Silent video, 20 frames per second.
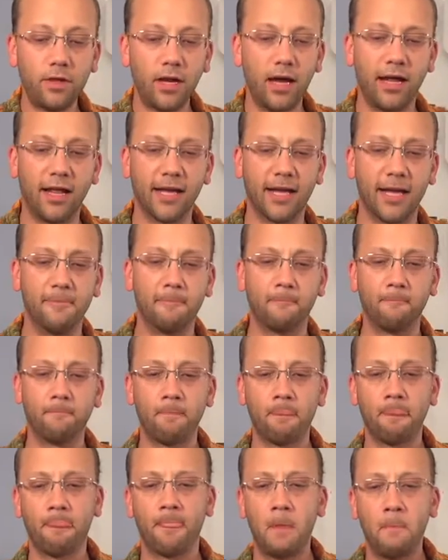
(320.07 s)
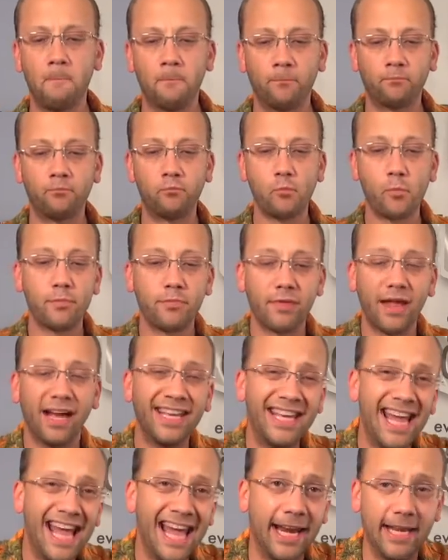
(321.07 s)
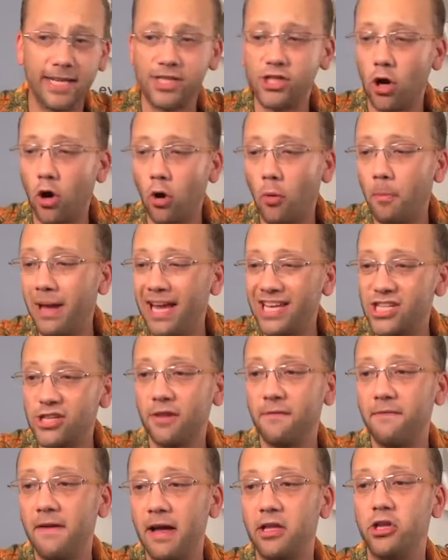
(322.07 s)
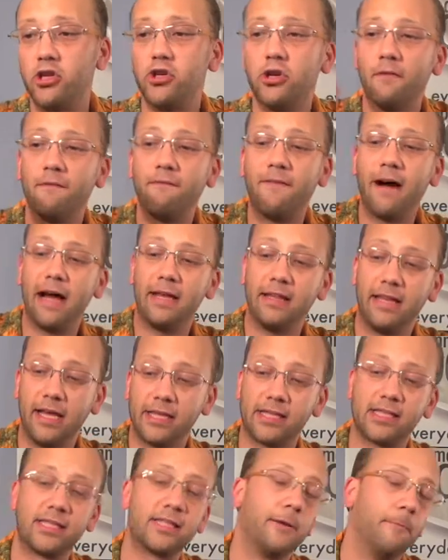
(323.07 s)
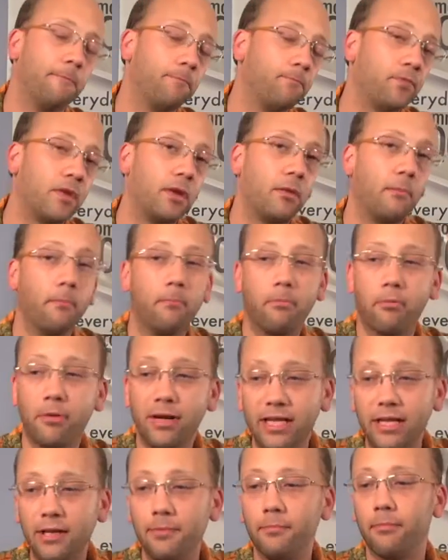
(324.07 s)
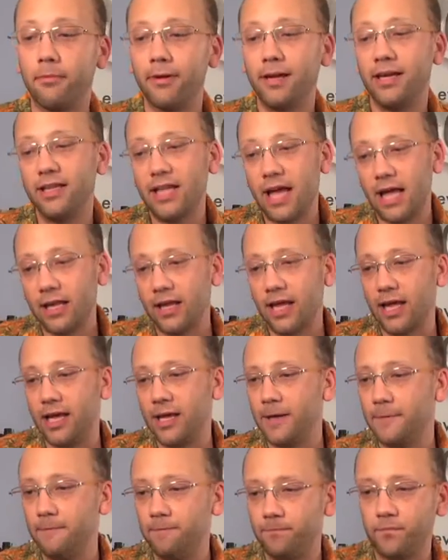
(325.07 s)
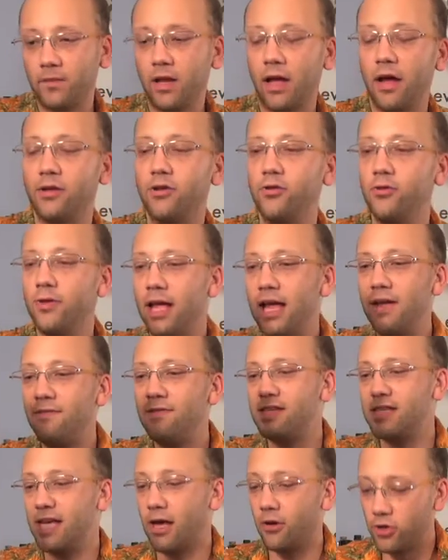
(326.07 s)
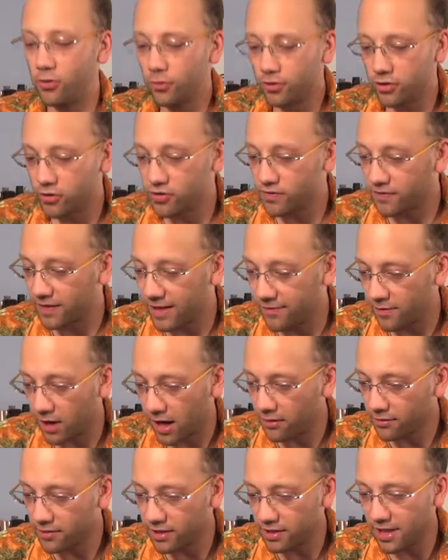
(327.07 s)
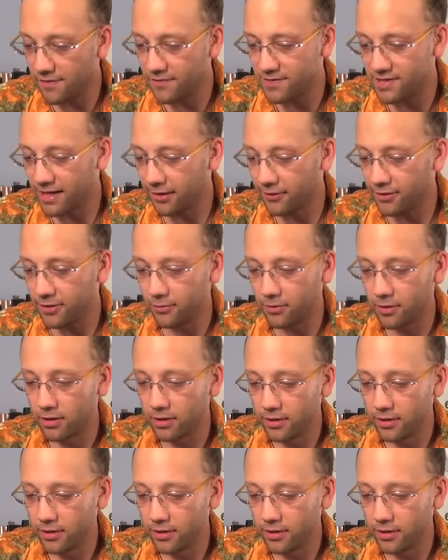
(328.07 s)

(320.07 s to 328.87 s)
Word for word: I like it. Again, it's all based on the fact that you could find this. Bring in that, like, do they even tell you what those flavors? I don't think they even tell you.